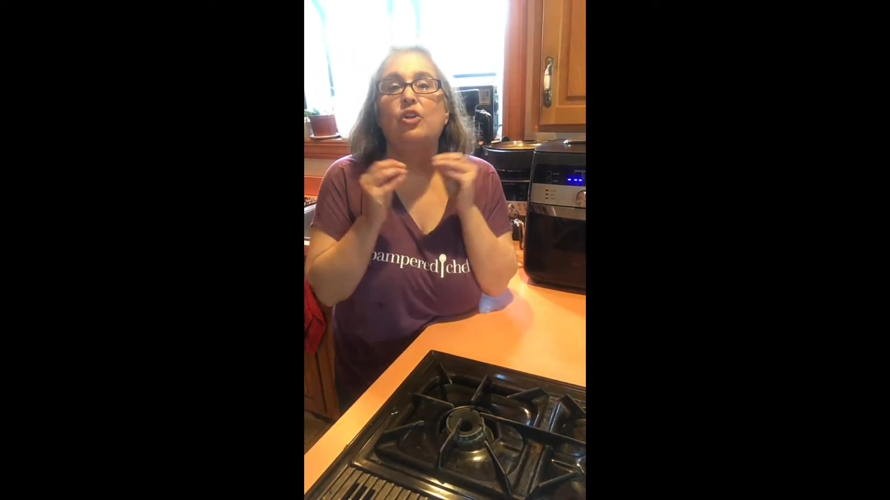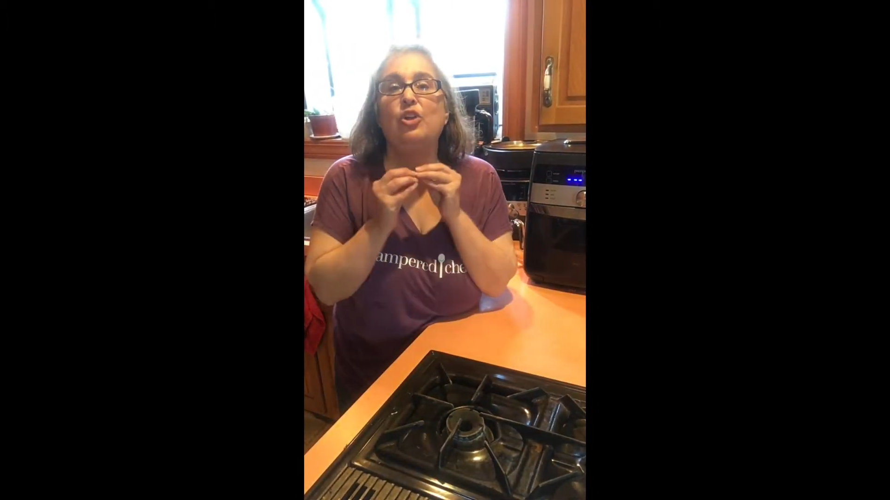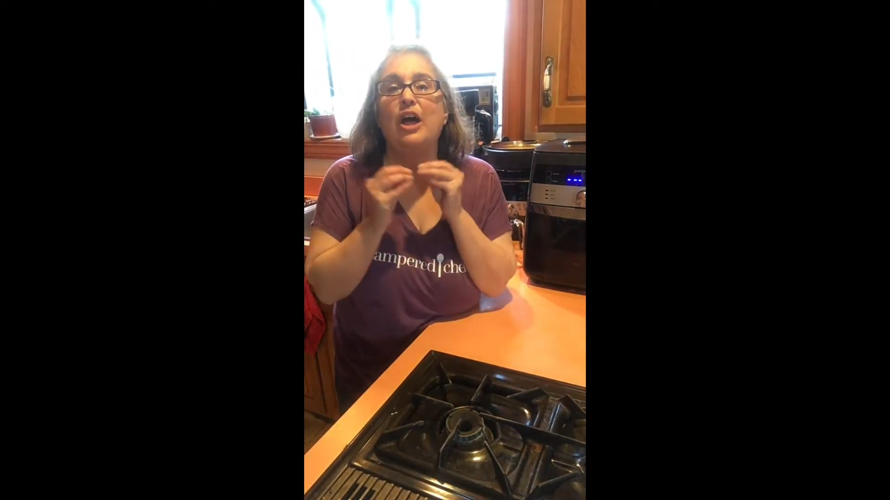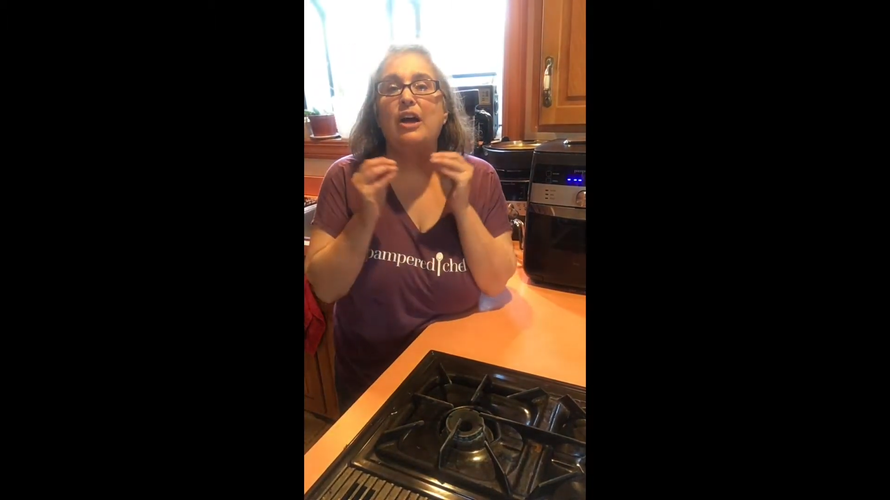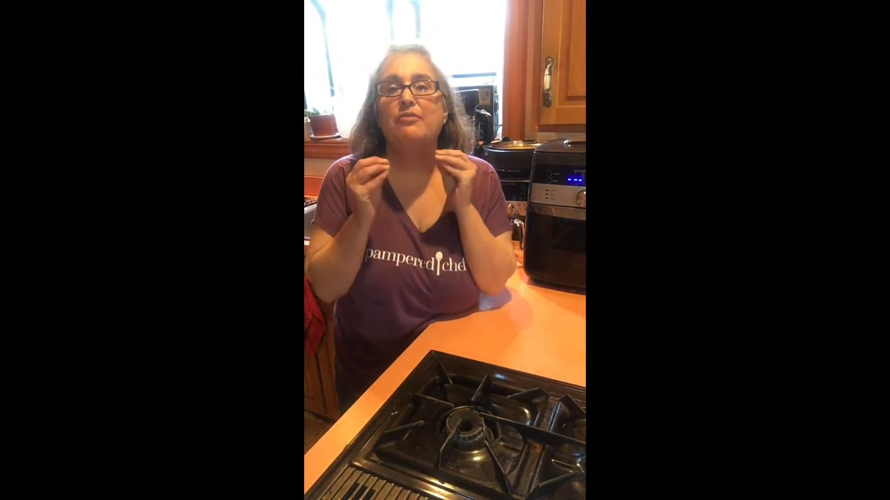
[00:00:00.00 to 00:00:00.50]

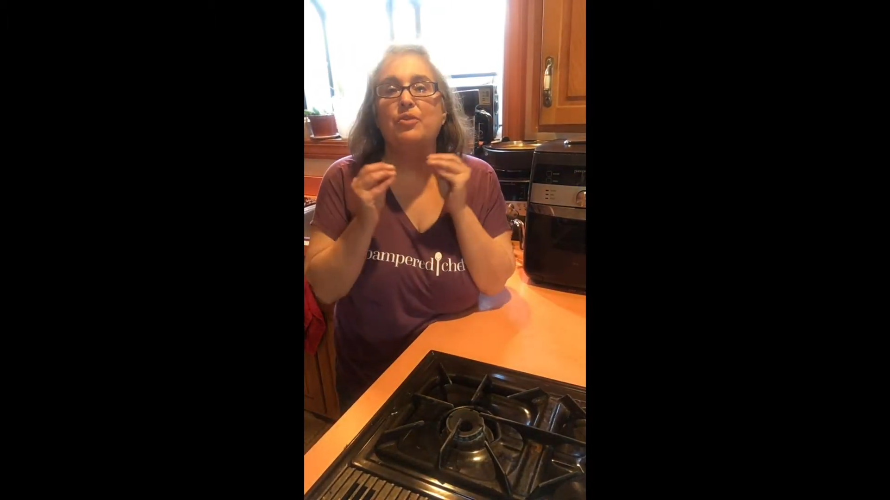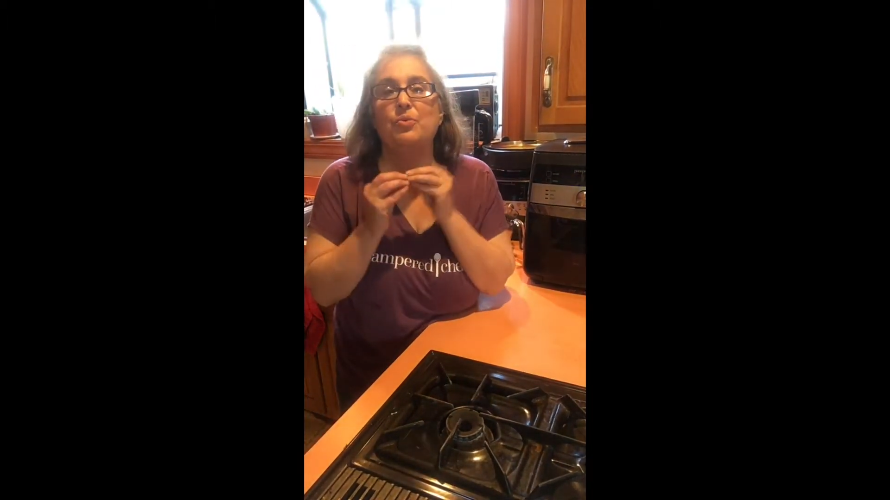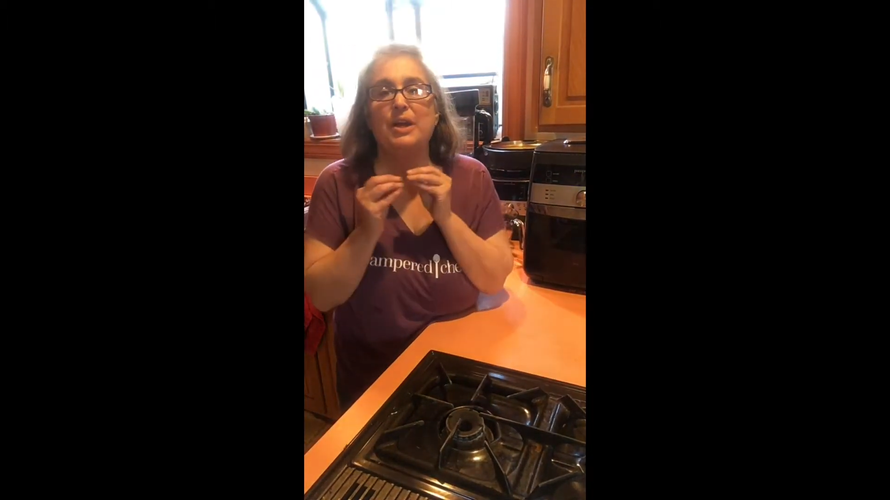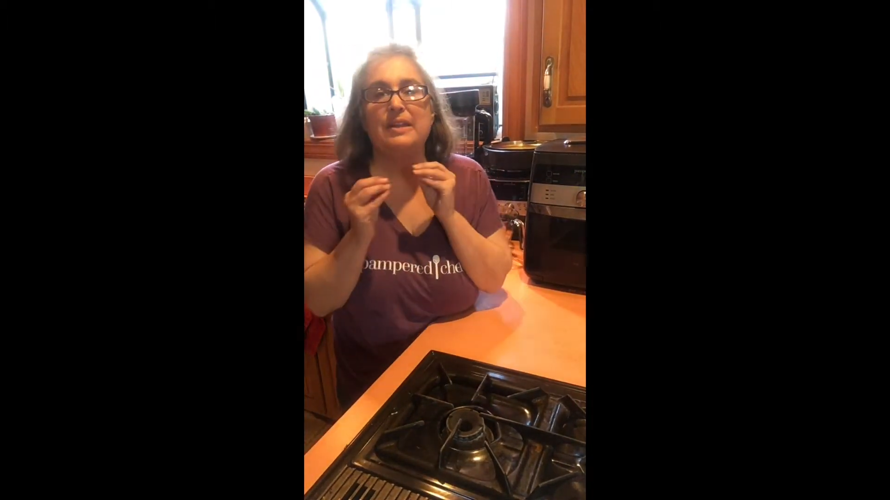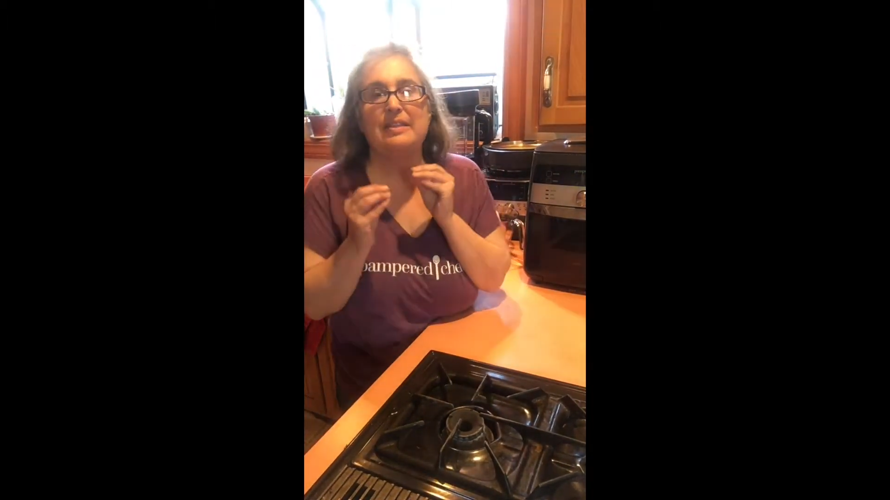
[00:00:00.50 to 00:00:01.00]
love
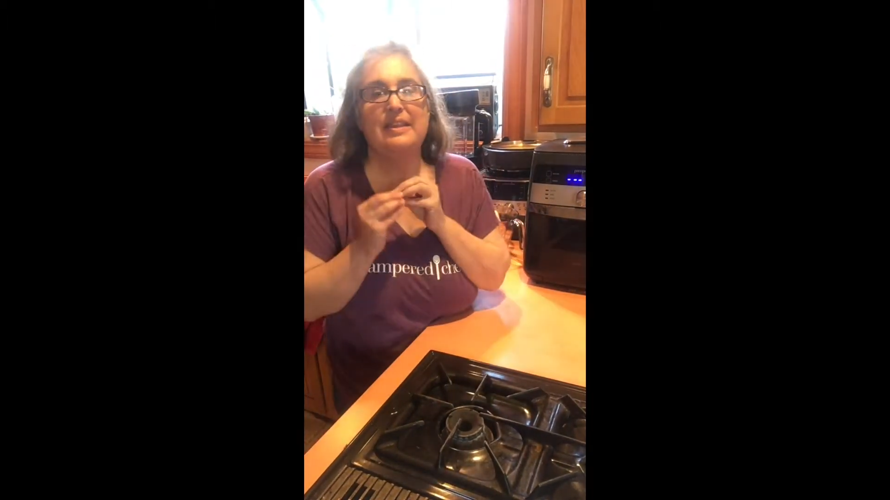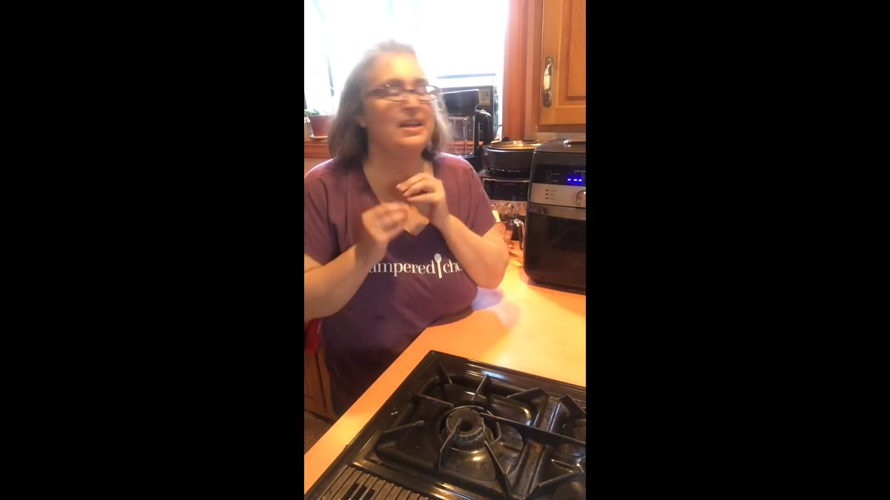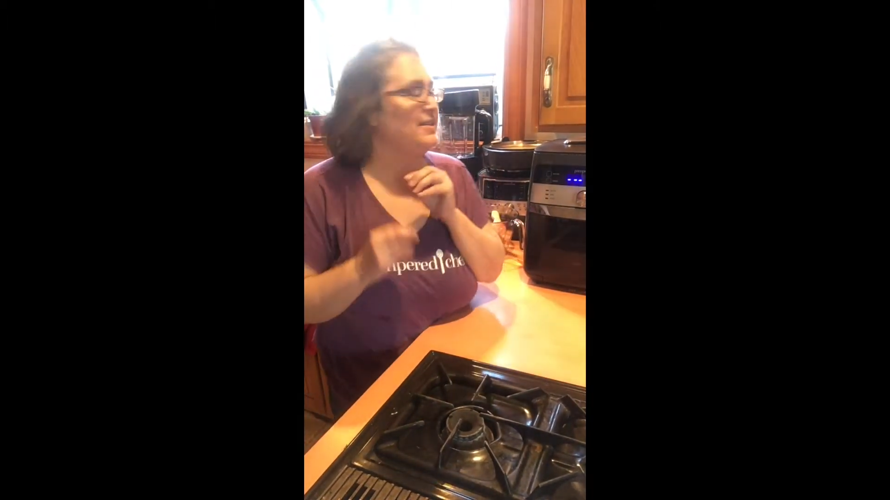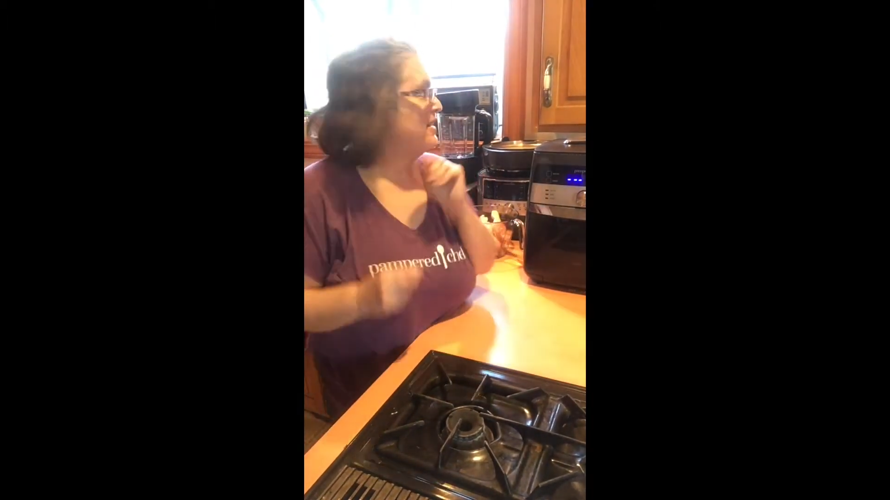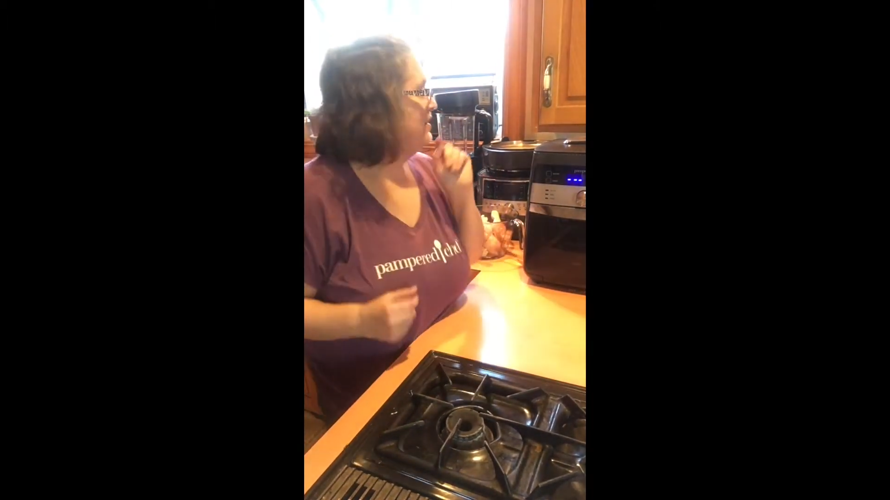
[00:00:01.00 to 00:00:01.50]
with
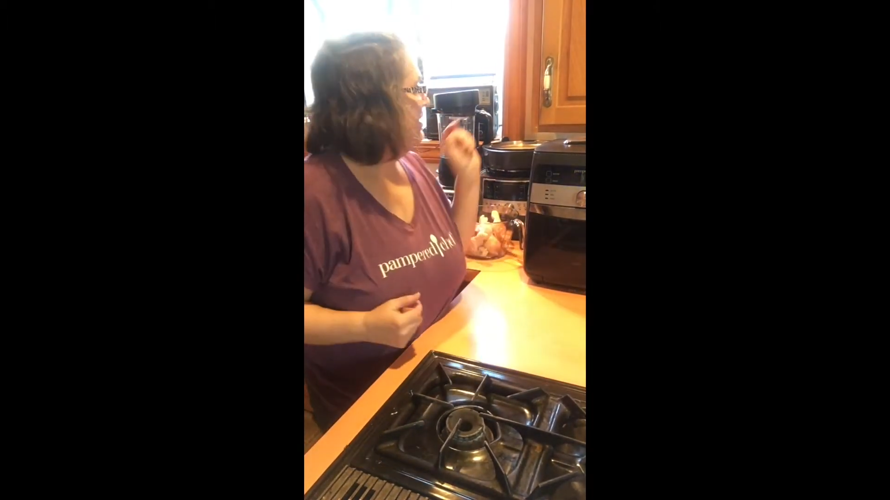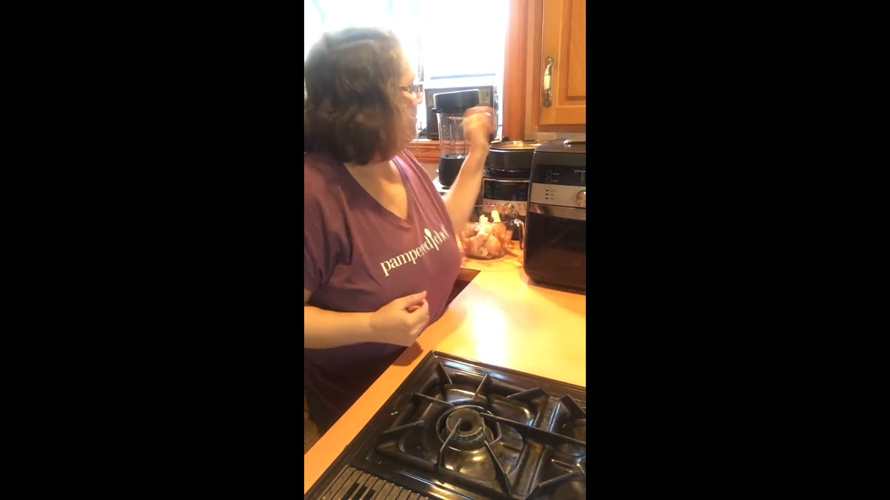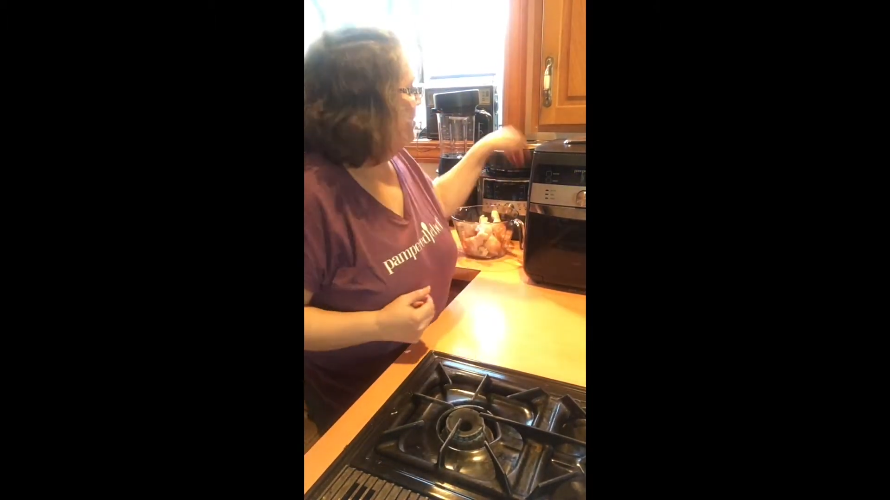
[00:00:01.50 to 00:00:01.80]
this, and I think I've